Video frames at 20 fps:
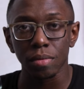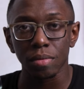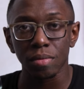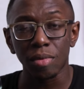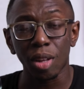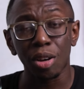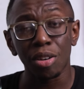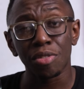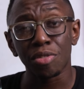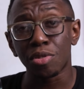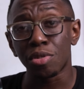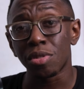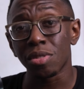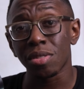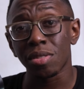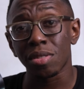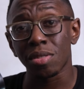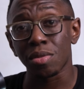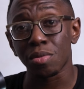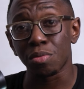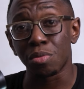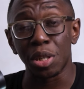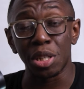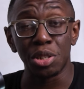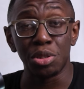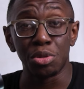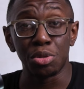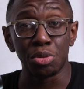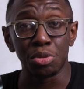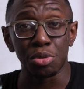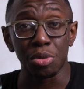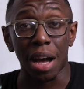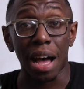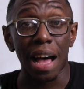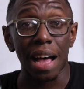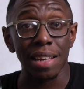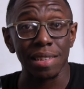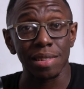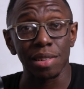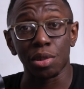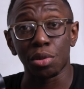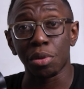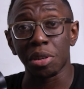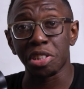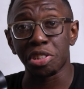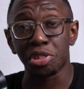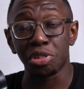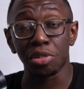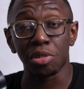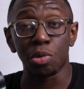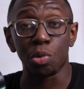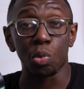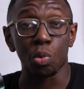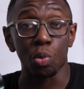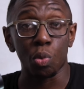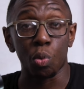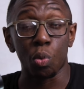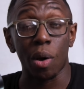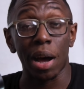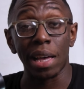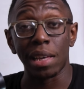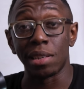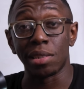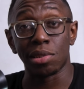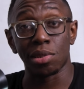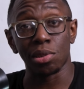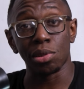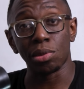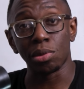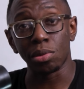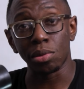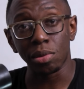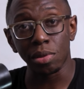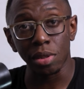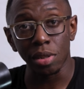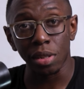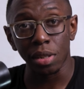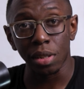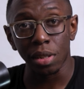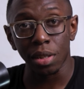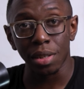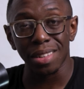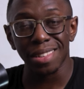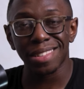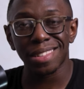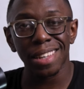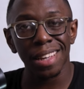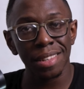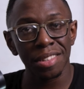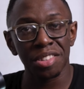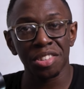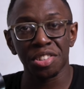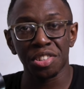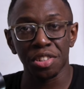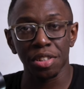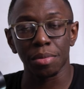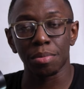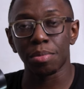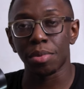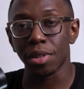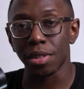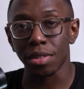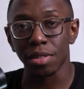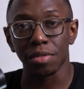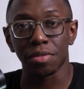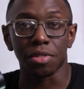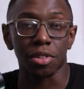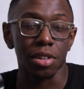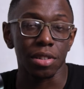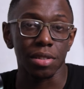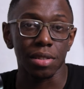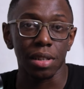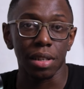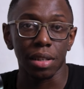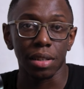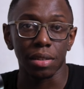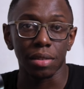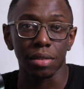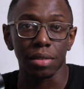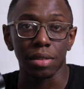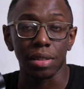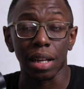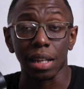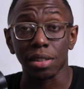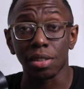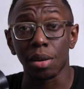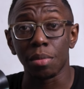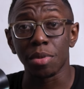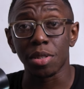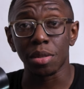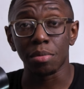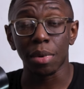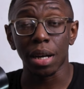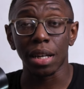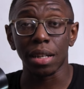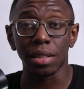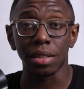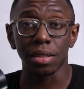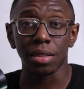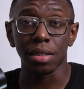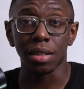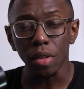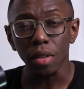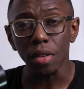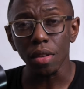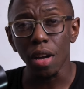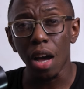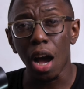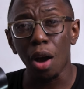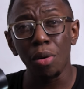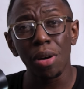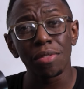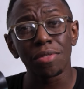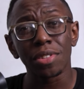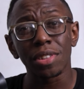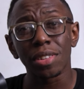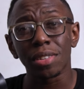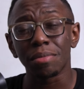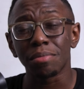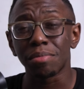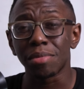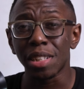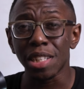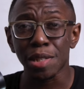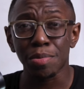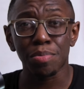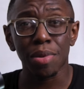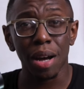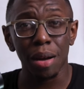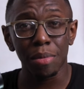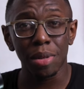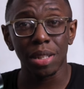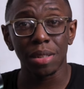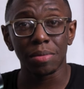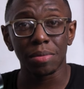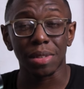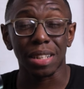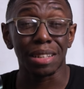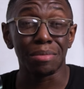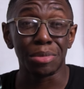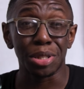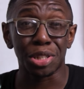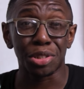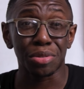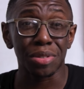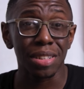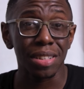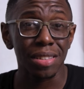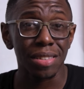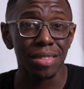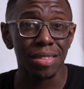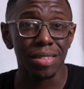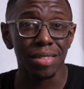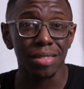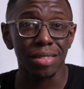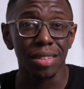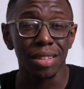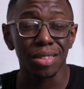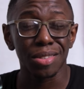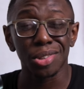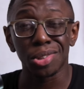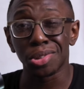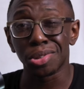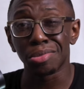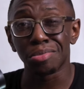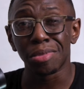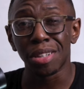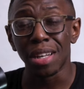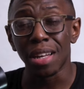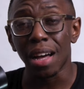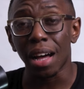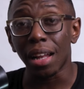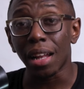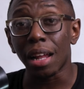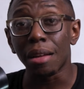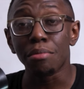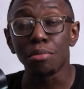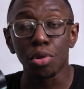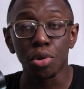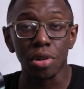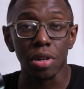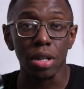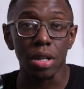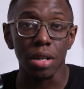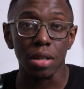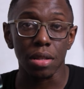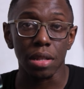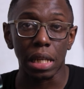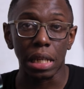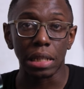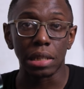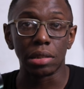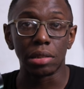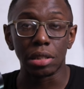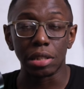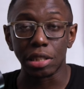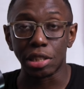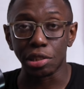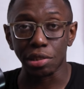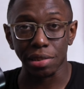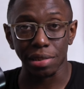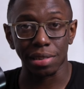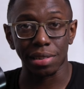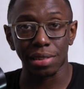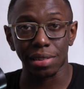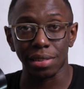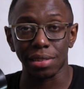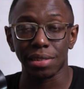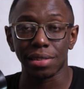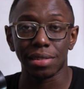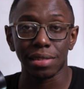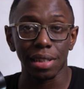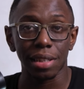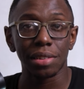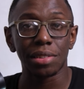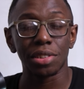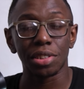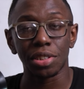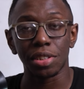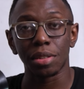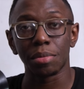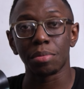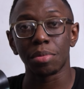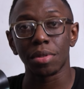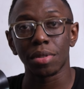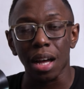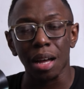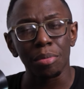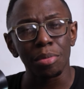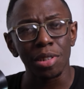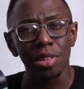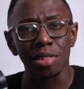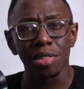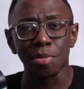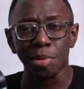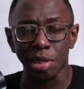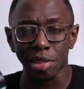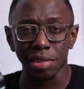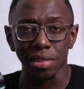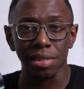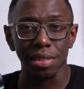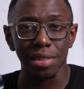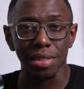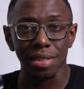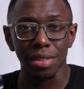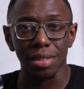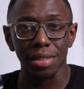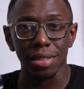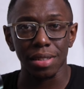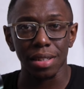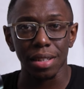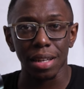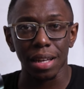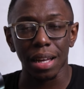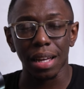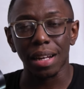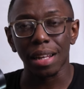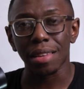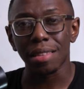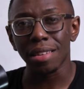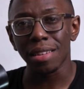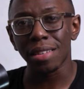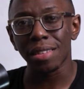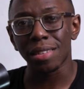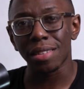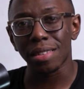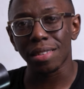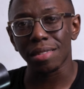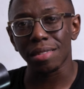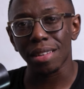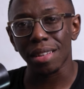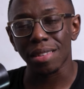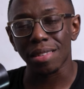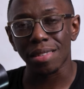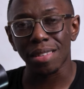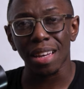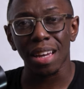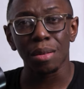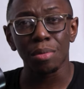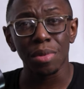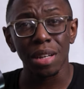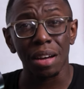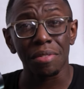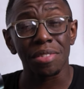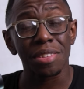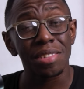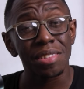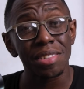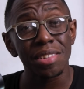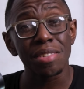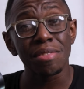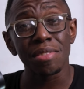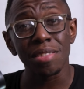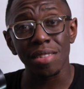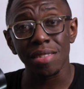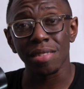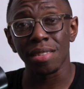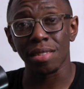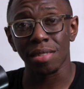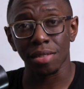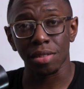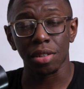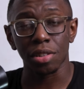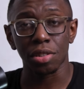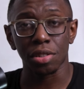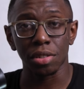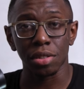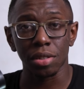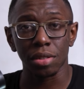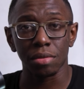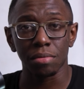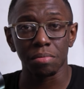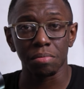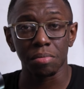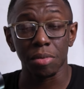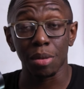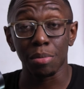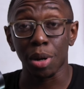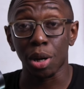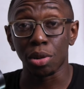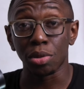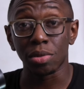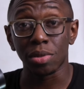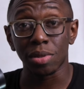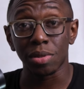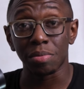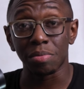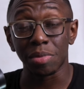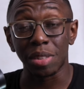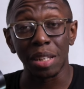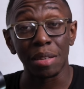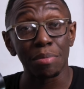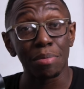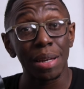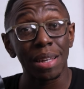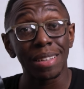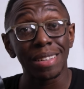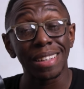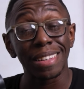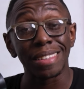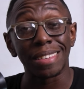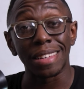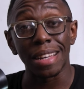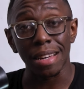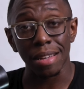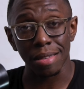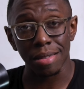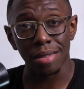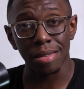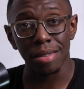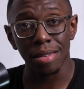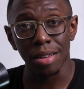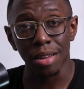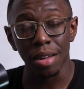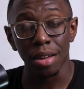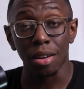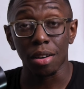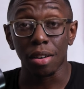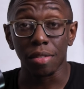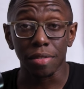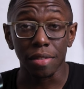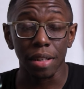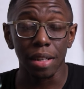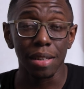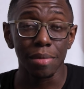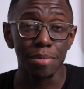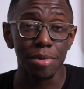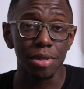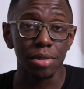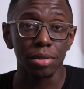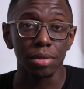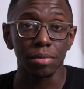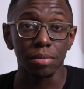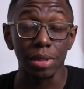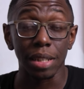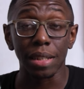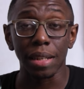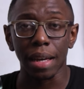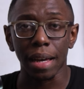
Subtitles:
Now, of course, when you ask the question, why so? Censorship is the first thing that comes to mind. However, this problem can be traced to a lot more than just censorship. I'm the unspecialist, and I think it's time we have a serious discussion about the impending death of Calypso in